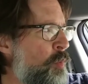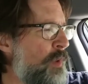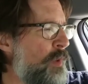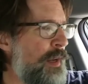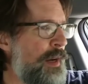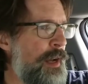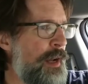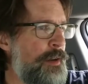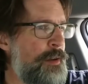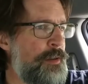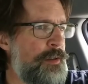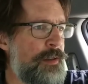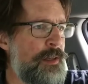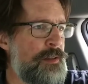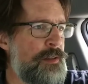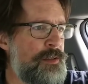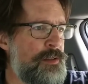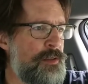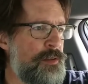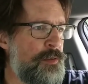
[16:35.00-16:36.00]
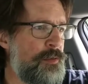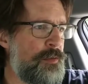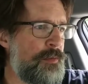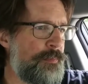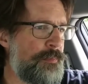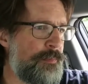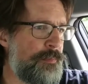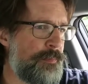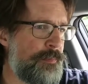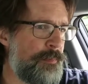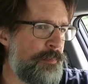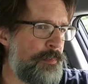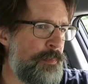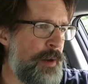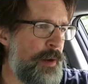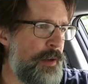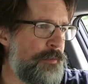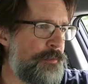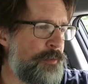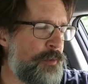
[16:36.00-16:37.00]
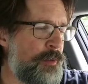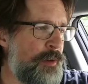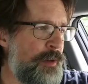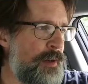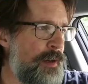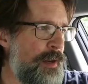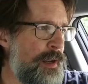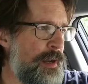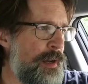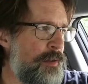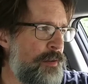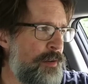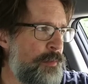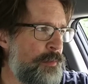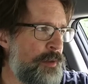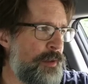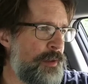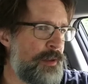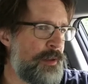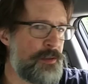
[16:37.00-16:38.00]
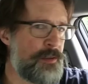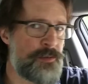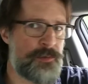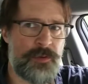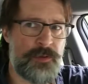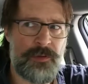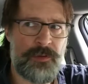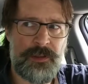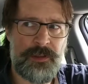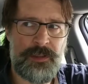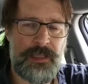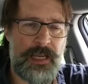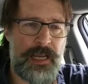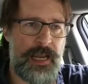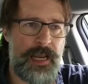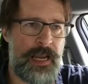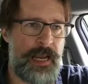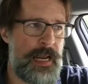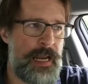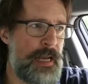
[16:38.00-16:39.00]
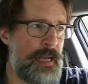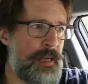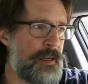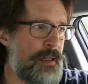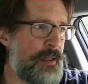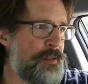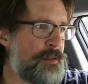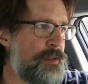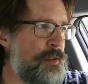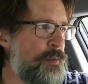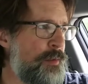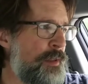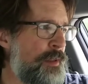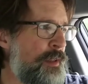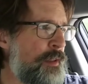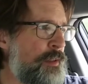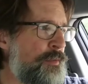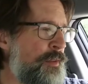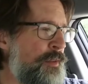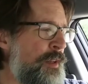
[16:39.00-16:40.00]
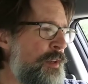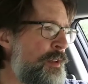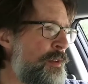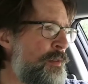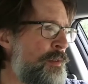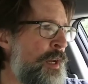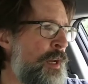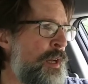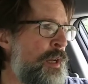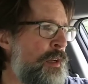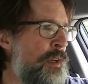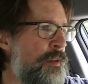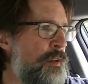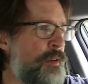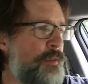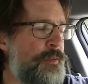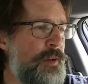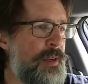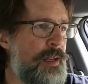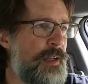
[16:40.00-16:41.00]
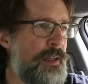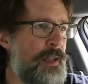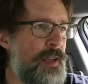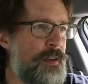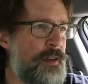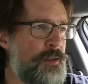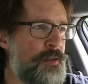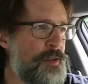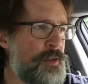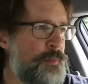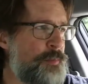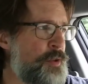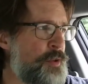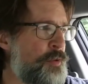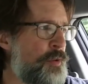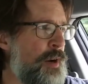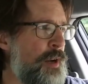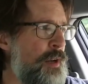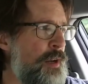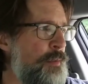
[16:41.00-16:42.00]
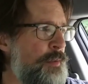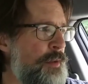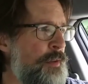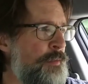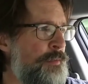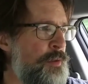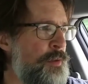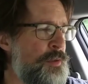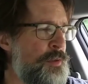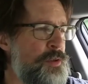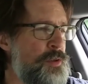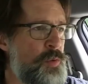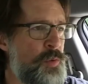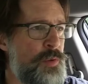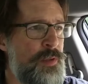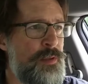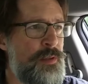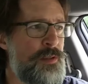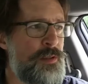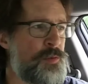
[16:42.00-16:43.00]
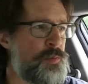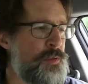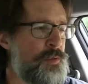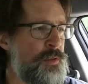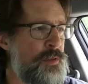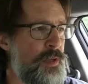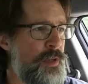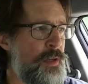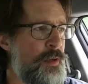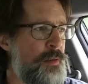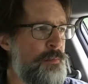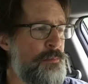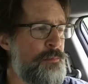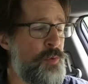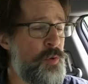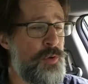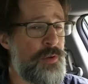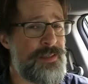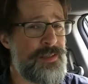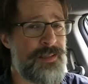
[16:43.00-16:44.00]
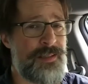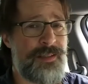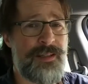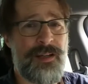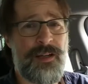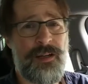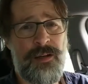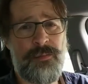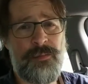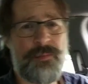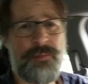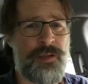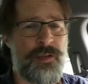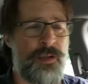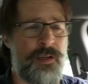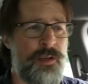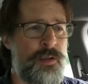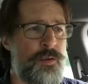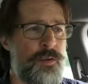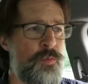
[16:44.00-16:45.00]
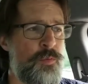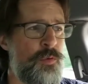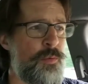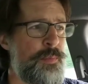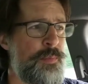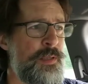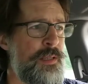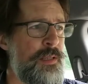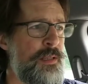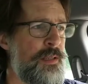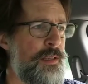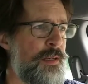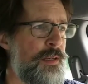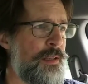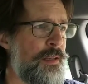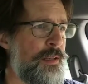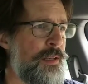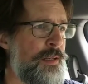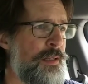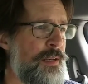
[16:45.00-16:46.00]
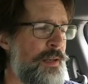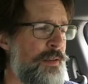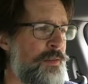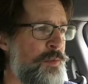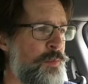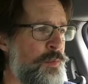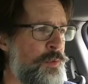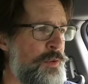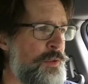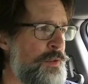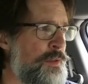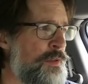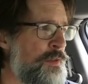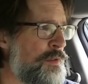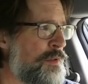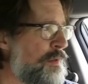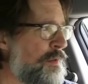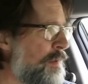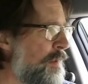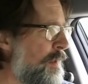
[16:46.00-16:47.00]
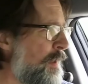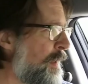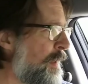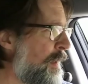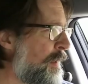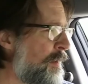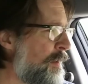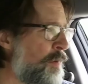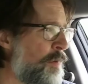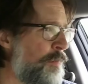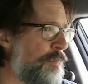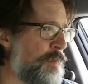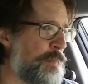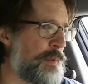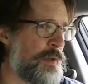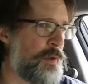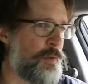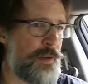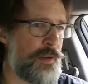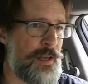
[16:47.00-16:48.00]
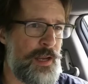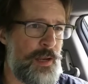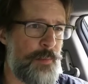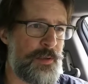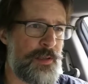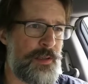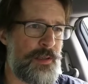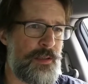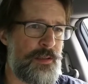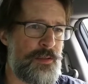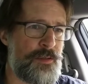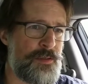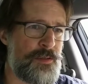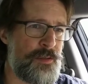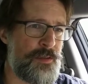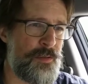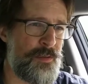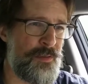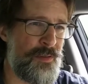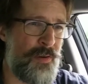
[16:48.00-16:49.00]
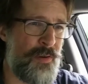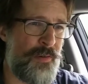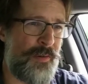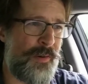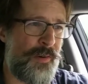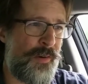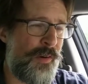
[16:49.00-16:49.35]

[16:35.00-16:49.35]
We'll get out here again soon, but for now I'm gonna get us rolling, and I'll see you in the next video. Don't forget, like or subscribe if you enjoyed this one. More to come. We'll be getting out in the woods and hopefully be going camping again here soon,